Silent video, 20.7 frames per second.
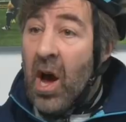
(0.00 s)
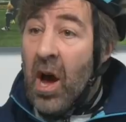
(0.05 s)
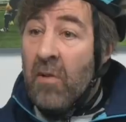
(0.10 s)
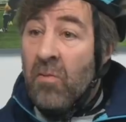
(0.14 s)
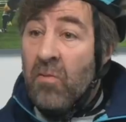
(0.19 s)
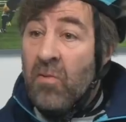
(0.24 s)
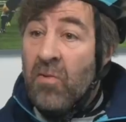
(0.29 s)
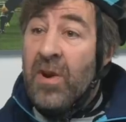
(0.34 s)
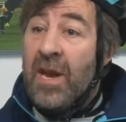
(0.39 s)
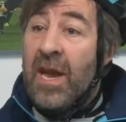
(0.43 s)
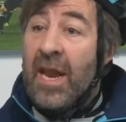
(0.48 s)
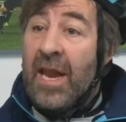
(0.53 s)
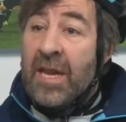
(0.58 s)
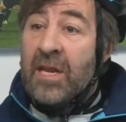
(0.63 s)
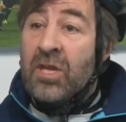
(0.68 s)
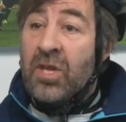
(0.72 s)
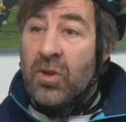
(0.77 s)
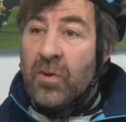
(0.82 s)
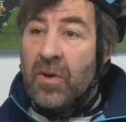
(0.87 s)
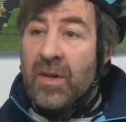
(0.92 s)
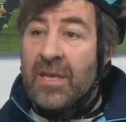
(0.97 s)
I really
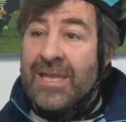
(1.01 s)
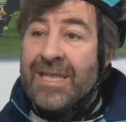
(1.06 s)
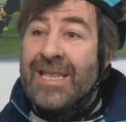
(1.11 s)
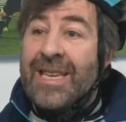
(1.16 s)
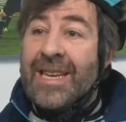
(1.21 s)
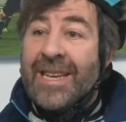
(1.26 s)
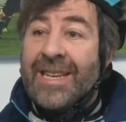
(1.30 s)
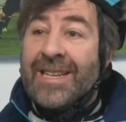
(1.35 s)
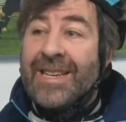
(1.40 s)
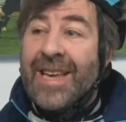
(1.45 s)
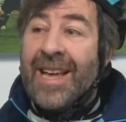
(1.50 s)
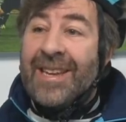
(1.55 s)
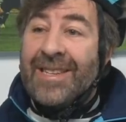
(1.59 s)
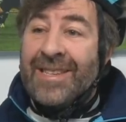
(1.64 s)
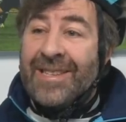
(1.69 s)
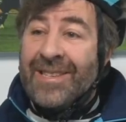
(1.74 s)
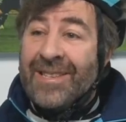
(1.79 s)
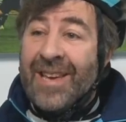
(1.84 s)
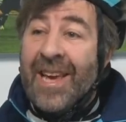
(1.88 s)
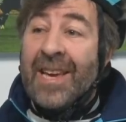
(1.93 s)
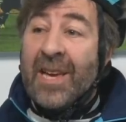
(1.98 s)
enjoyed seeing it
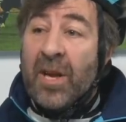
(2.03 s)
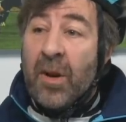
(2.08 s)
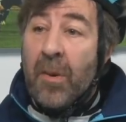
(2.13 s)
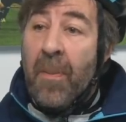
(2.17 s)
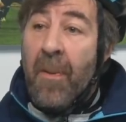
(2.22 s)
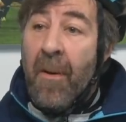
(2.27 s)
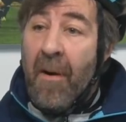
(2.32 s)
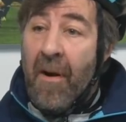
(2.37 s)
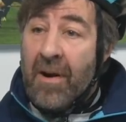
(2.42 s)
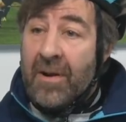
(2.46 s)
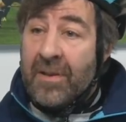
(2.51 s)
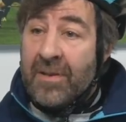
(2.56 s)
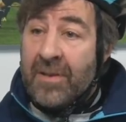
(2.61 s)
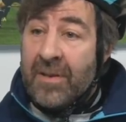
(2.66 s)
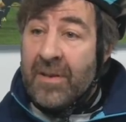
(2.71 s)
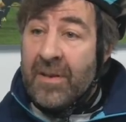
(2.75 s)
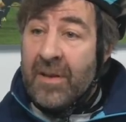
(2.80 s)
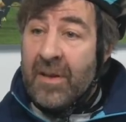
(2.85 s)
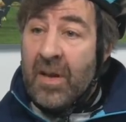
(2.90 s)
getting taken apart